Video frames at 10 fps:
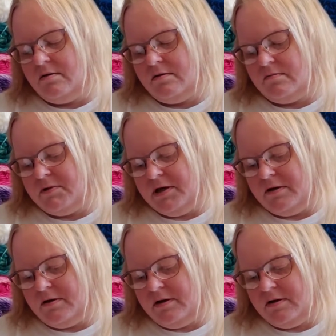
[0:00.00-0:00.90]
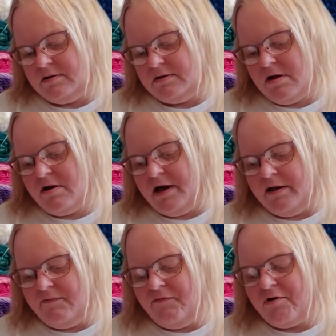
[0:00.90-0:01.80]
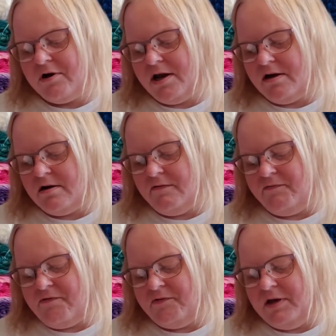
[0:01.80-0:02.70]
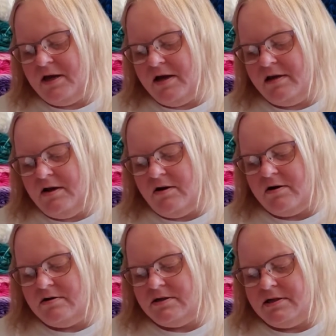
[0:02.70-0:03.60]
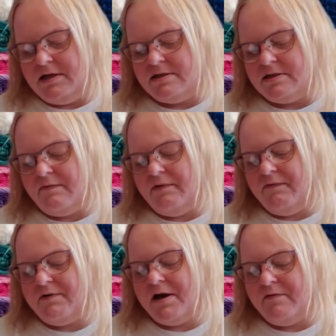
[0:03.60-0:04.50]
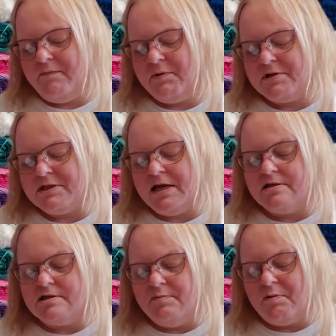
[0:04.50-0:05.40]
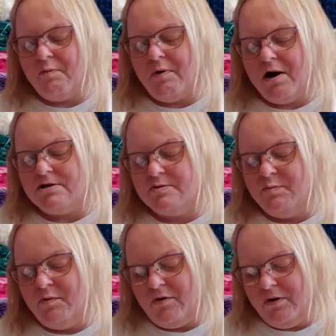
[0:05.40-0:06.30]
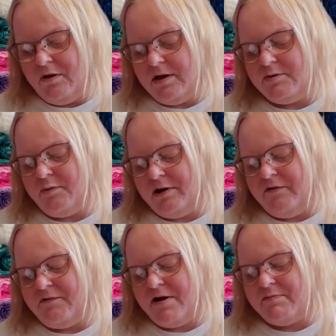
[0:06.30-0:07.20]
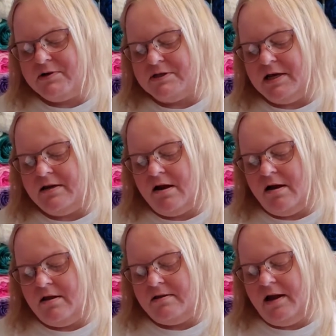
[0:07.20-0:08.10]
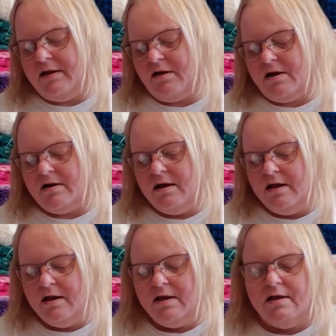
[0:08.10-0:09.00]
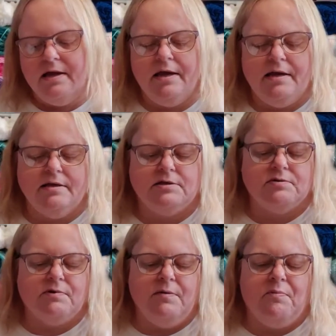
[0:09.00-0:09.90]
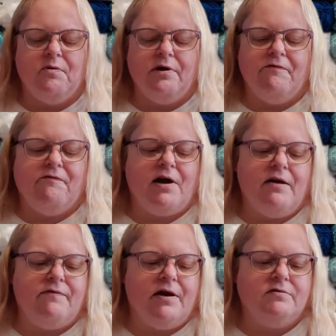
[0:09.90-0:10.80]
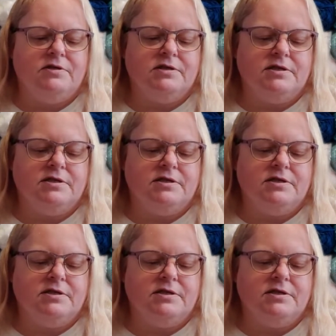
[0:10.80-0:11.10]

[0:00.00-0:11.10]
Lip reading: Oh my goodness. Okay, 459 yards. It's 75% superwash wool, 25% nylon. It is 3.5 ounces.